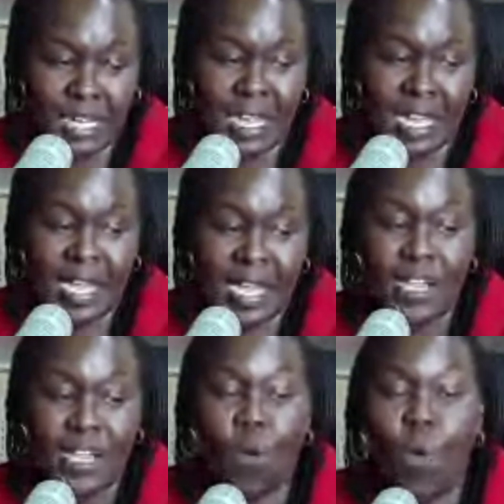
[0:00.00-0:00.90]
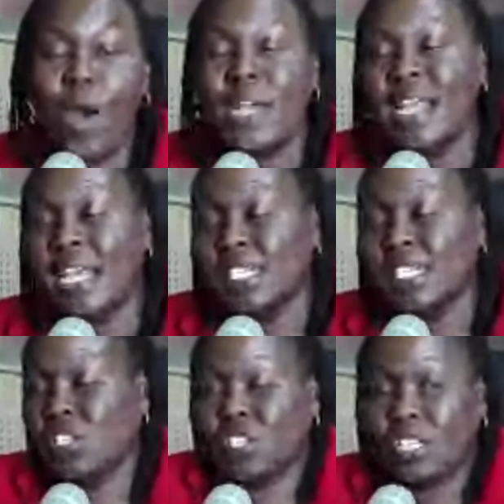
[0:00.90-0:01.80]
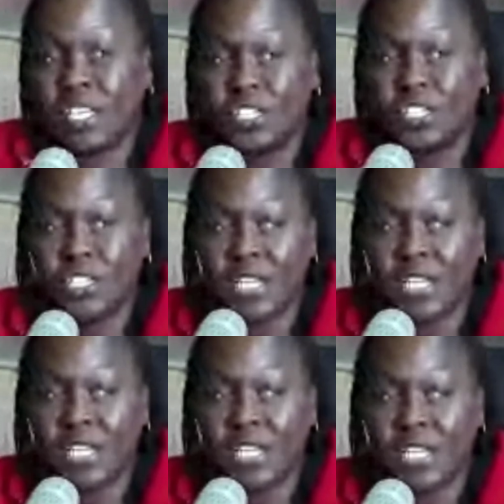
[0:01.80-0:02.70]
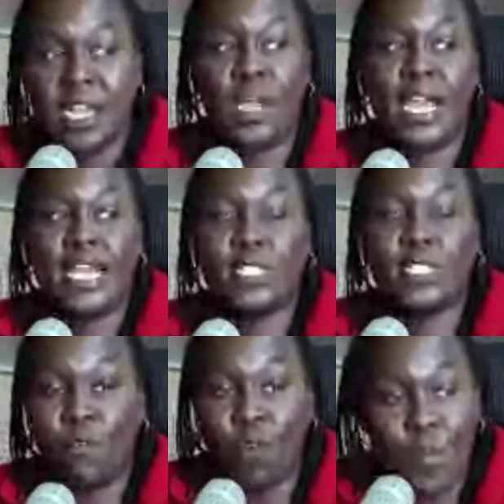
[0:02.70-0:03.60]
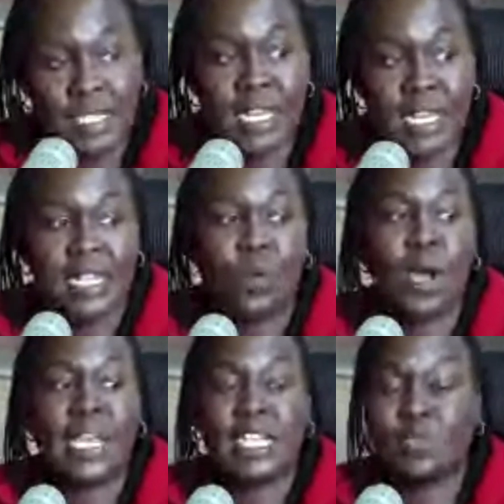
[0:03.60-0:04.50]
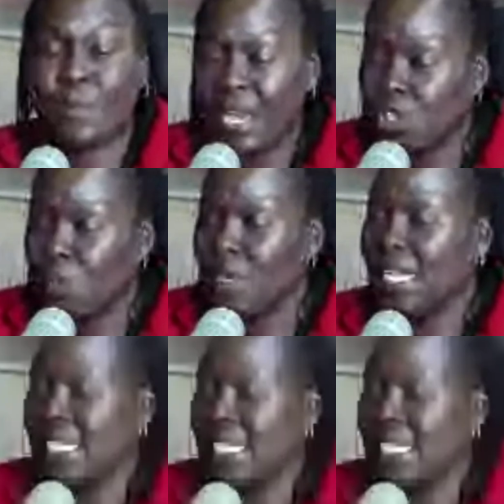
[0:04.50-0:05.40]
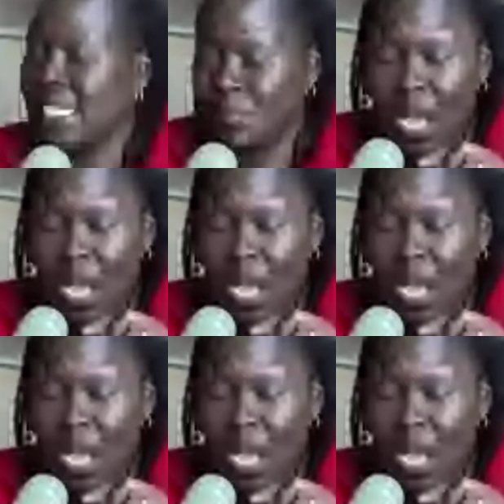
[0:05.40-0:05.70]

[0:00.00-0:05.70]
The word there is strategic, the word there is performance, the word there is management and systems.